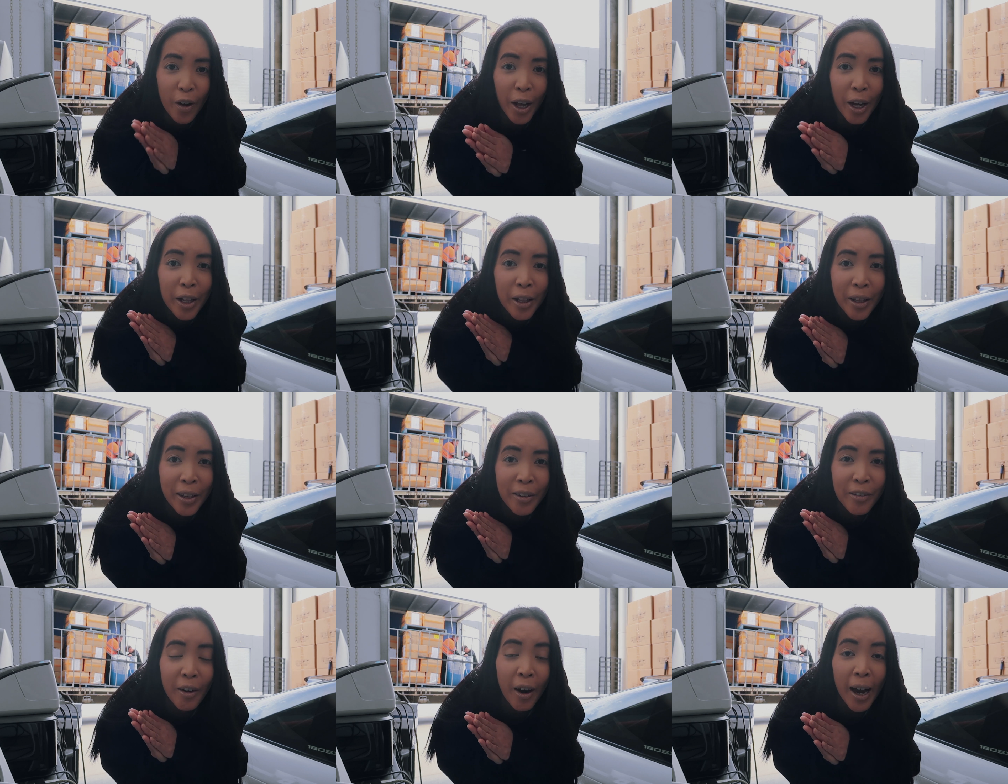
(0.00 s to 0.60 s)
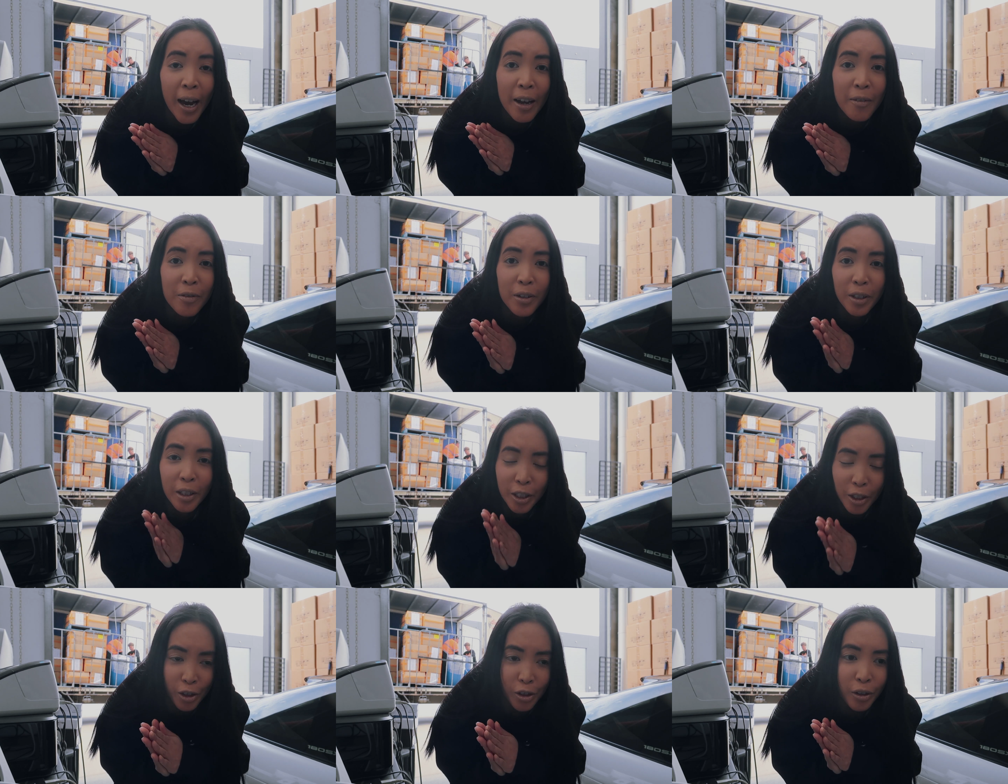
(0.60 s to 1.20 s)
finally arrived
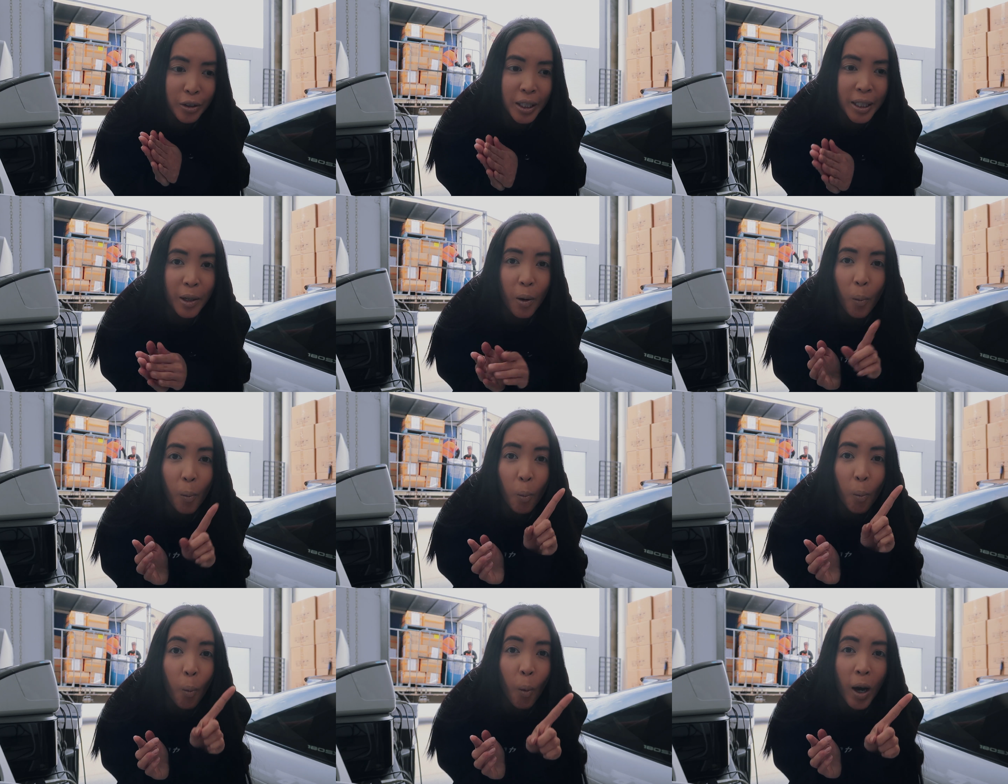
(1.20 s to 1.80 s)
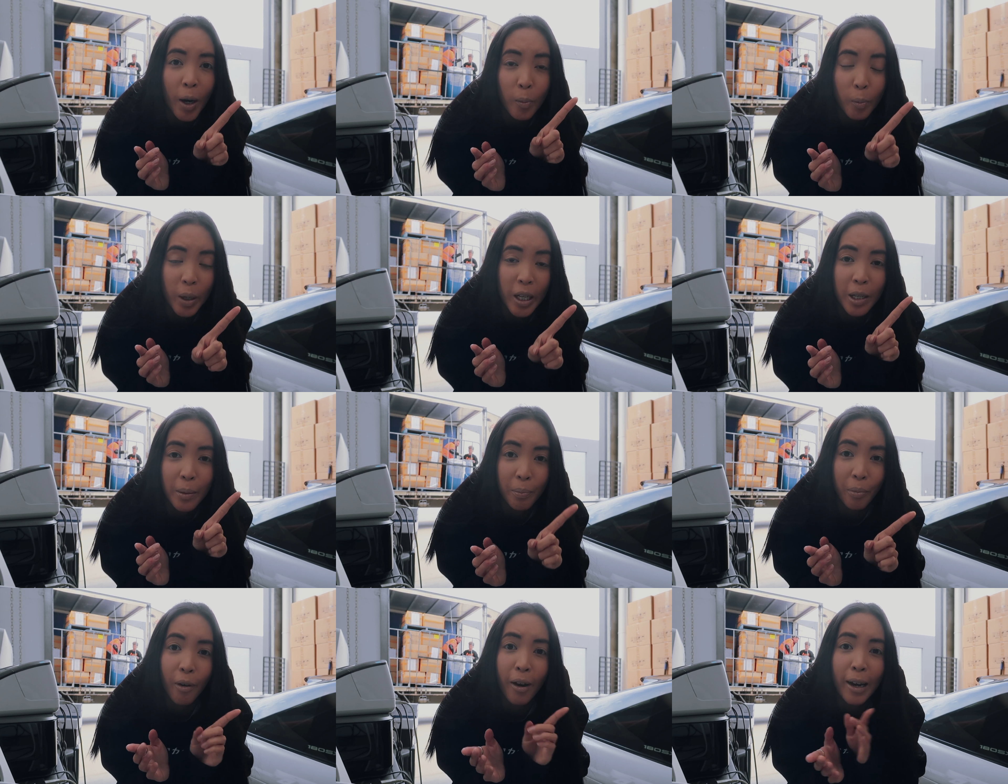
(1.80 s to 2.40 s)
literally one
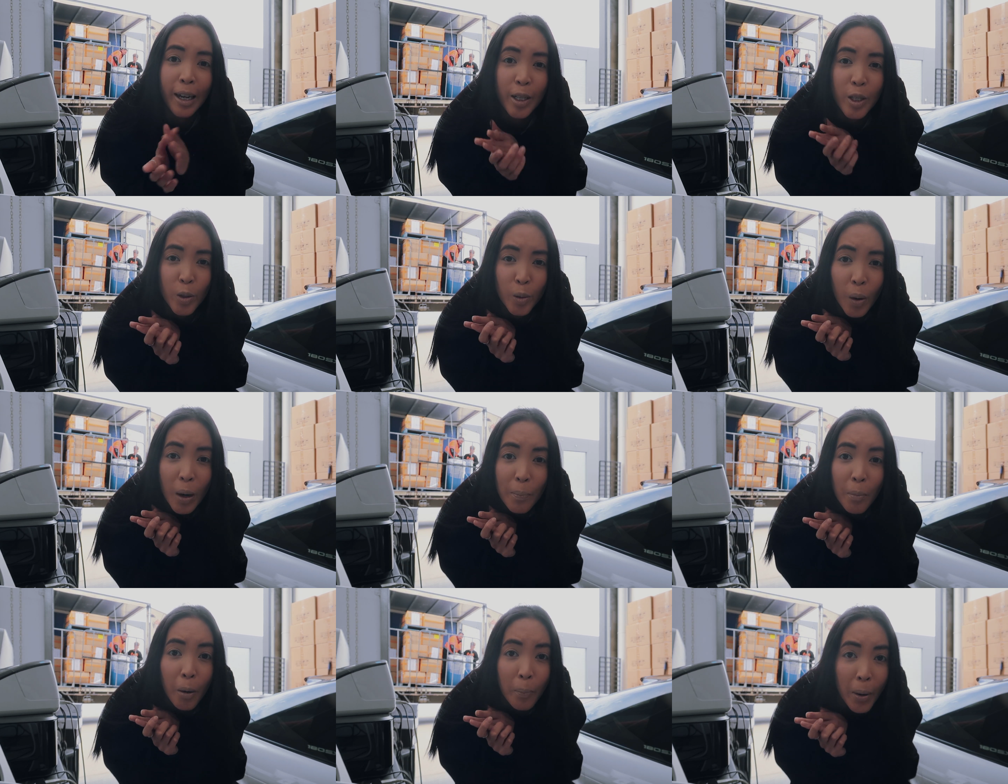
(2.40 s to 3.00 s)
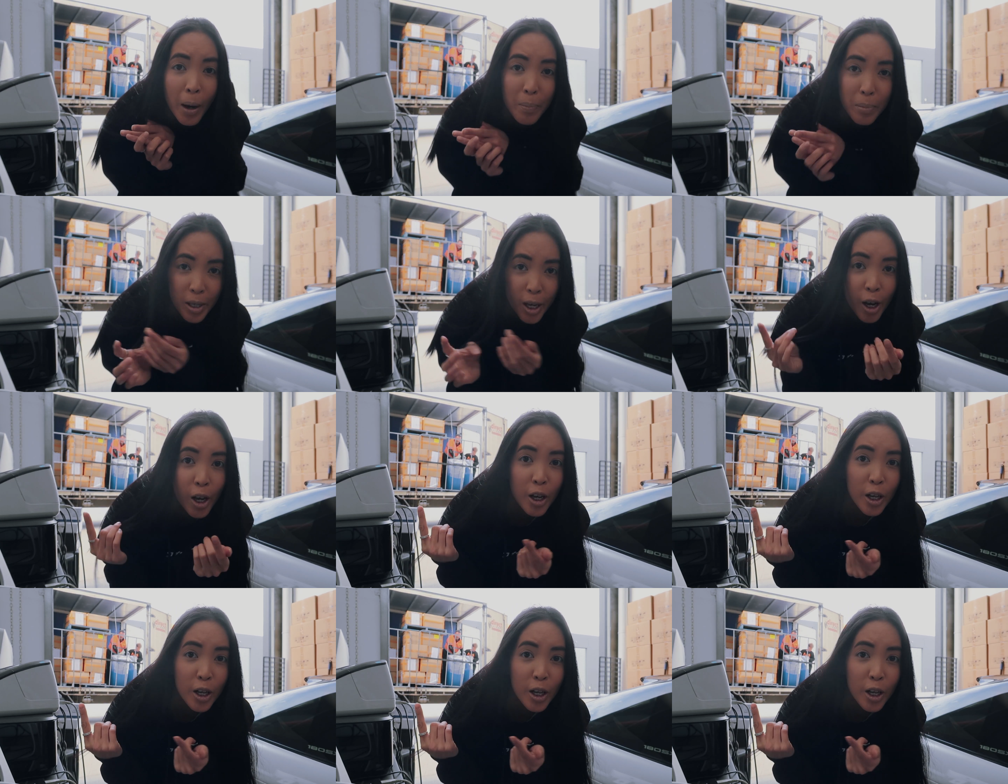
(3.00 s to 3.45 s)
week prior to our pop-up.